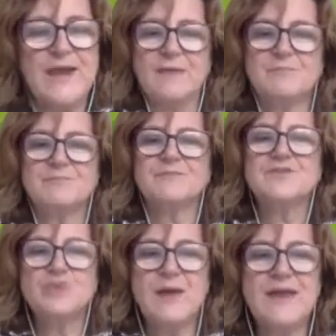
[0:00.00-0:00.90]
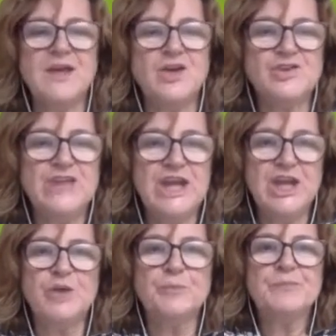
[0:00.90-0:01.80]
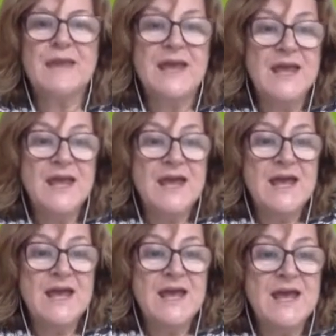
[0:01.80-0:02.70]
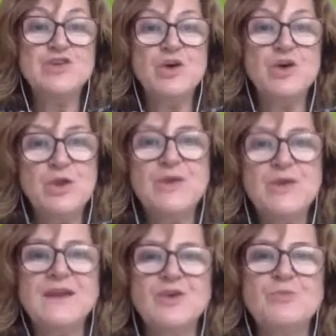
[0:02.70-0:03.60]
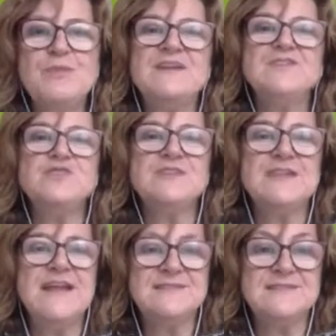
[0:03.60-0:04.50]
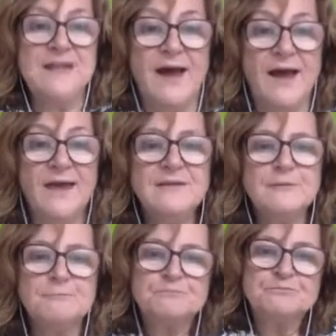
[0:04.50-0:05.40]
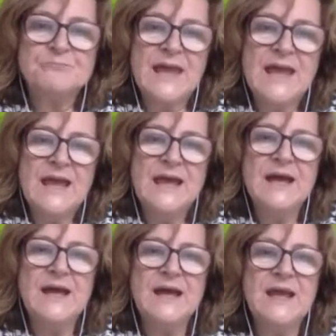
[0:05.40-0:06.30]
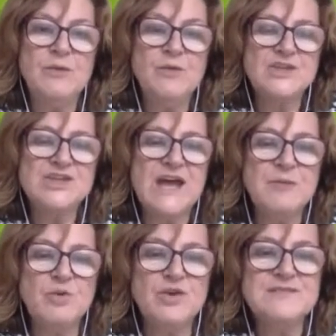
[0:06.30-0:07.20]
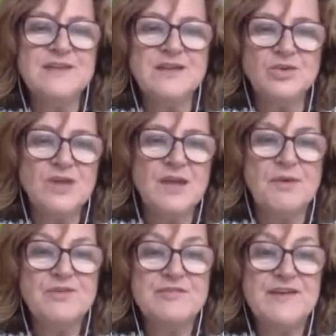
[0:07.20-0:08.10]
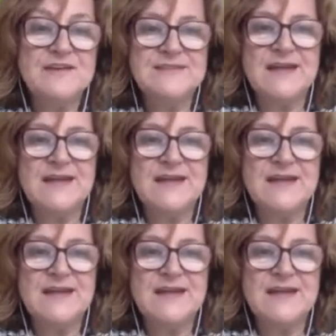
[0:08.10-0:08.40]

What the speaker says: Okay, so I can continue. So you can go please to the next slide, in which I'm going to start talking about the fact that